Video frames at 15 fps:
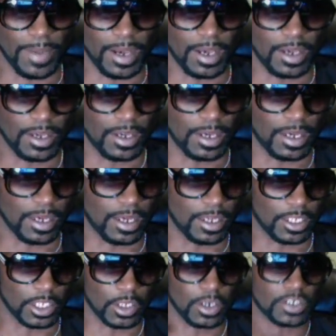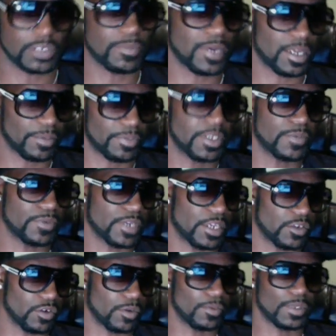a, a, a, large amount of people that
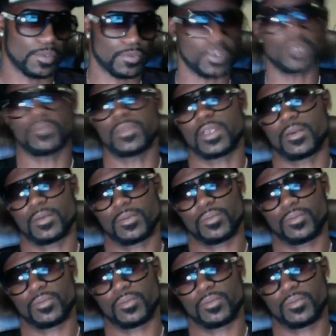normally wouldn't be able to